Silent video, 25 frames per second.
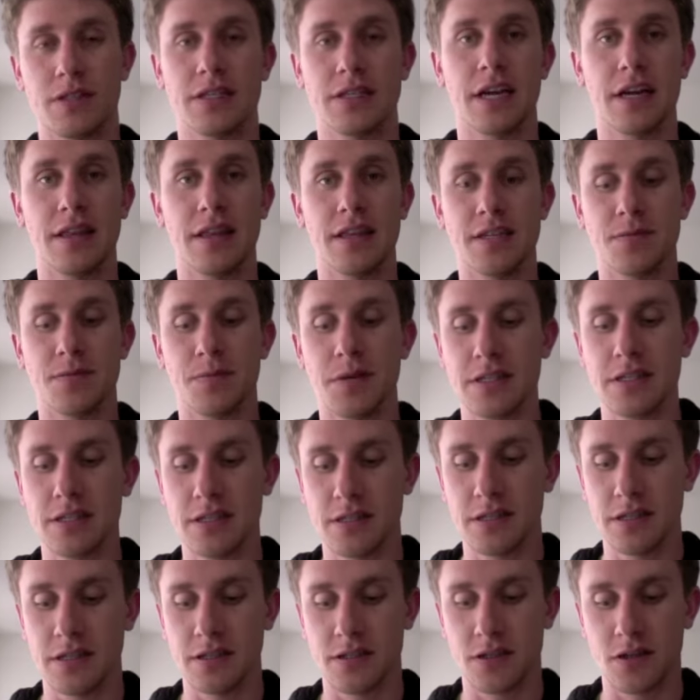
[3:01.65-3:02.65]
again, these
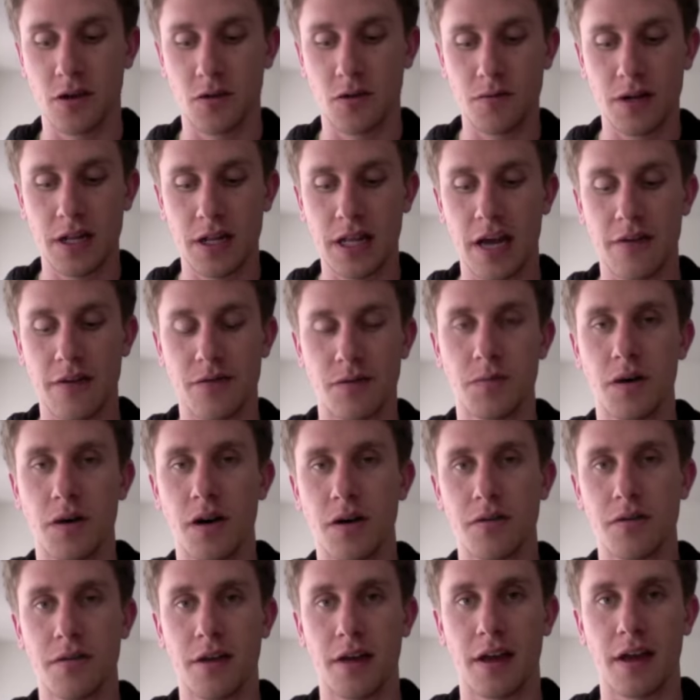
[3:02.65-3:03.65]
businesses don't really have a
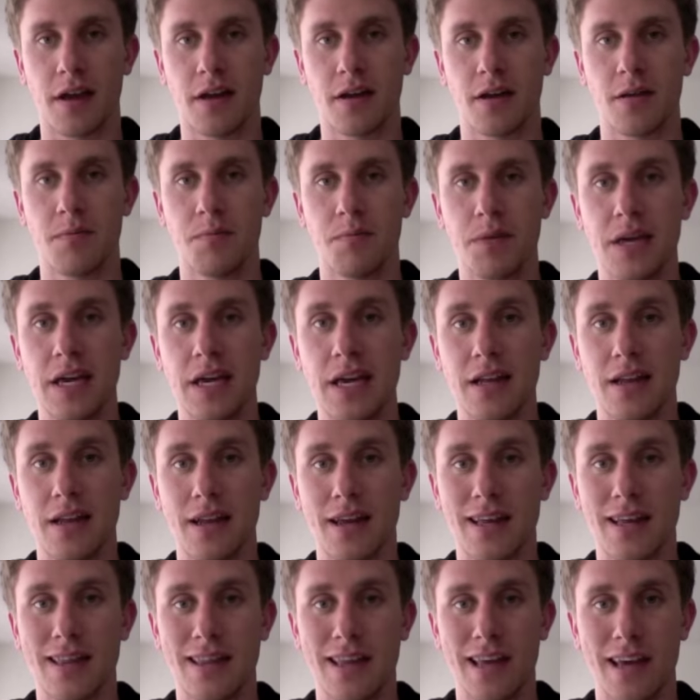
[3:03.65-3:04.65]
model that can compete
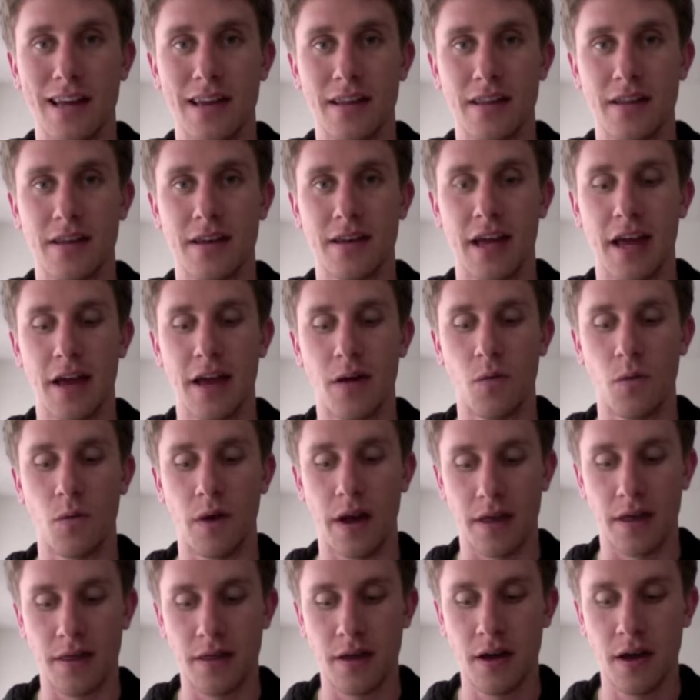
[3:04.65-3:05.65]
in the end of the day
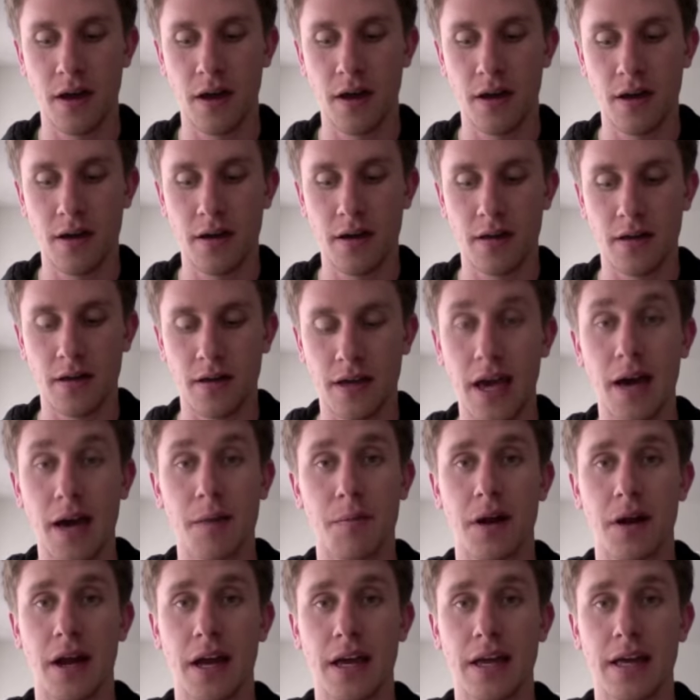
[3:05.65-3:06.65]
with, yeah,
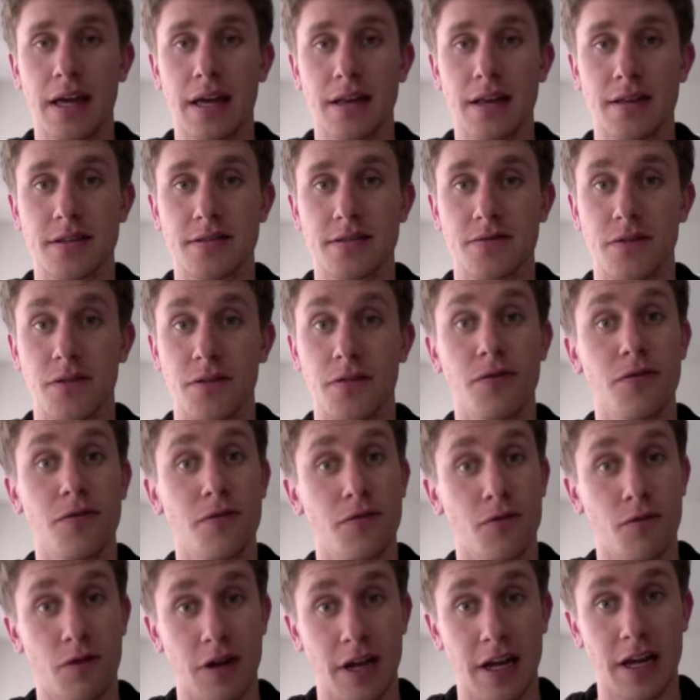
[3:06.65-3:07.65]
but I can get this for
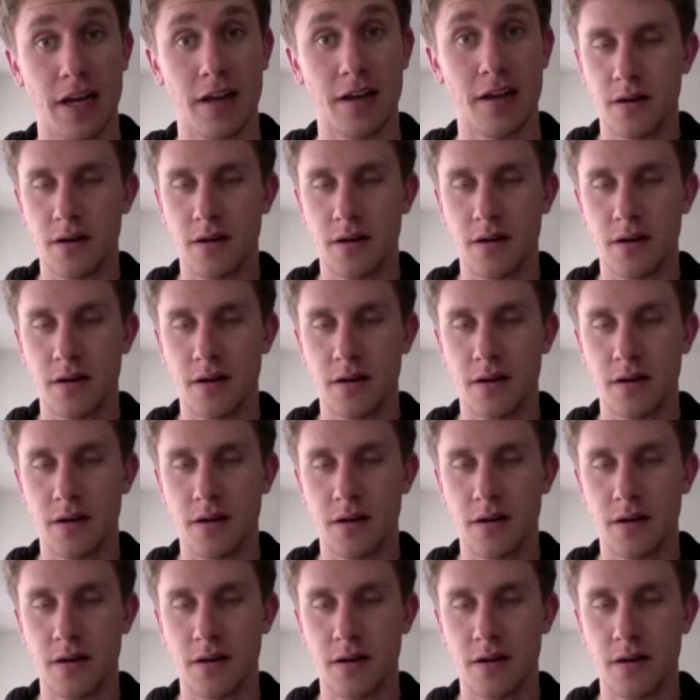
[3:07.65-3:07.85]
free.